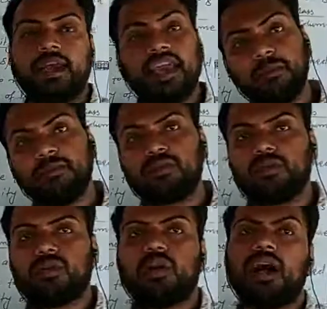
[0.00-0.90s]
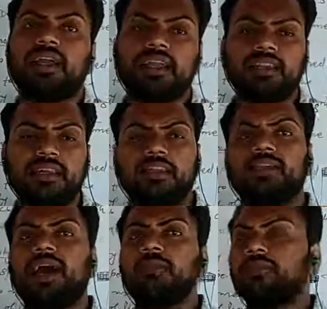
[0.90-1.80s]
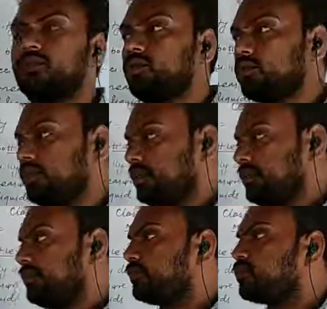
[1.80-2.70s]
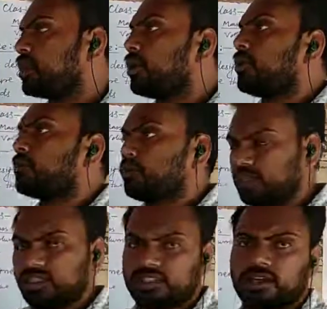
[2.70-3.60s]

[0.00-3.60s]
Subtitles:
M2. Again you have to put